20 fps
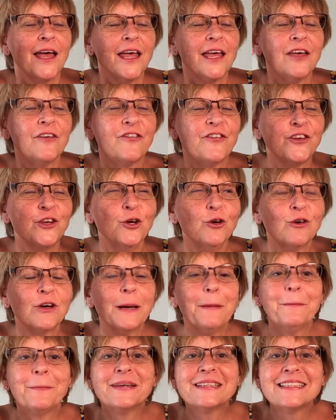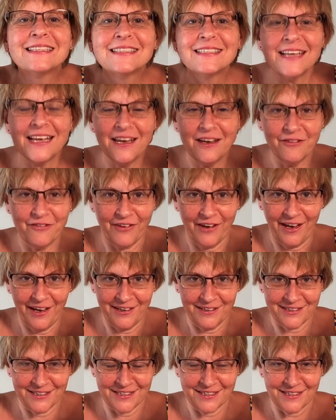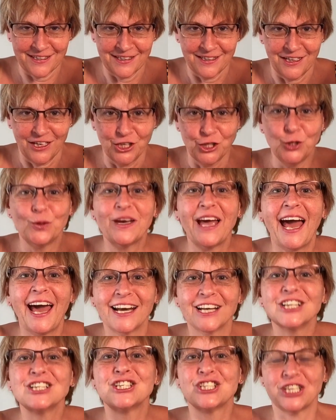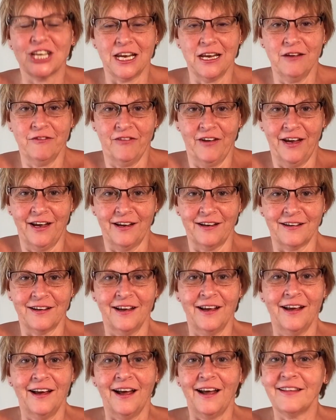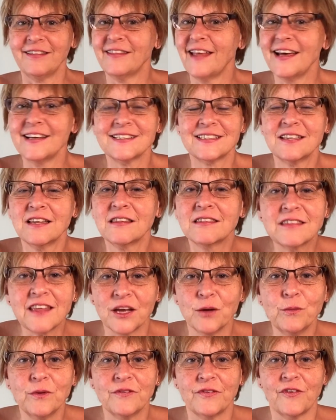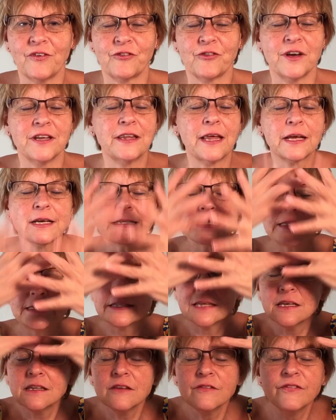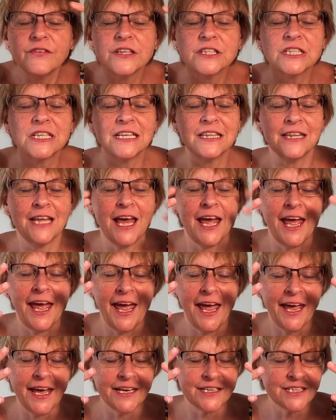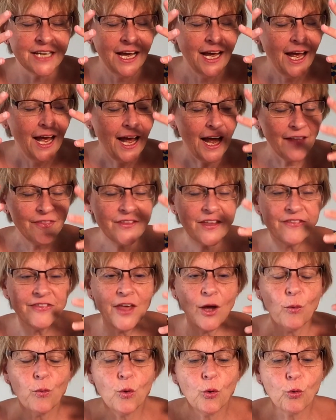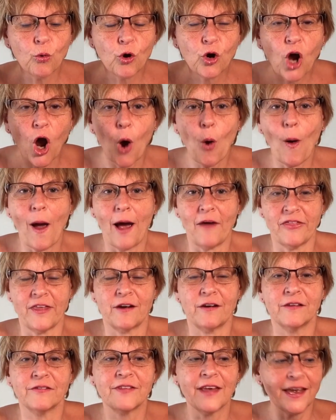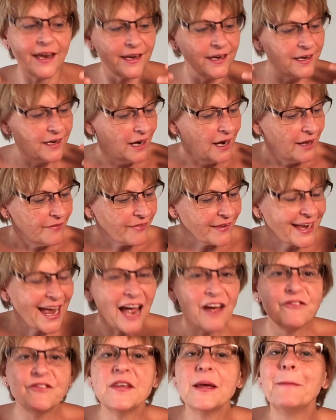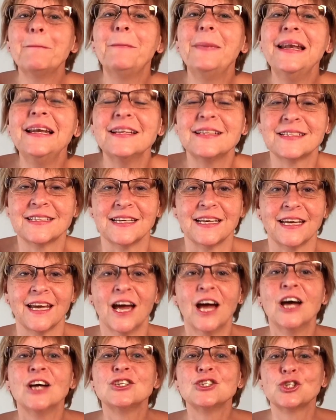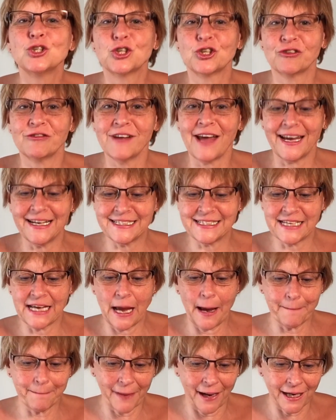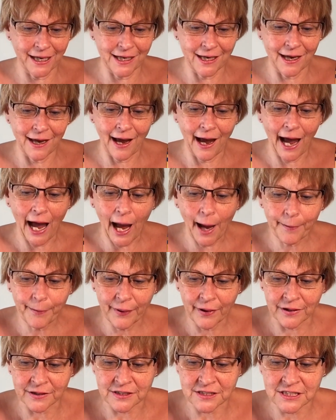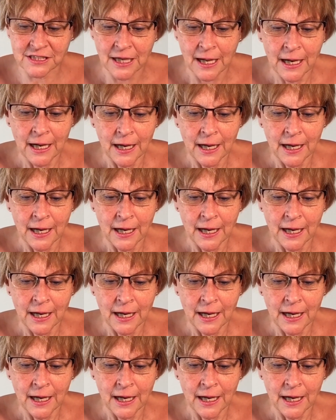If you can perceive it, you can achieve it. And that's the thing with the 3. They can see the vision in their head, and then they will go out there. They have the ability to create it and make it happen.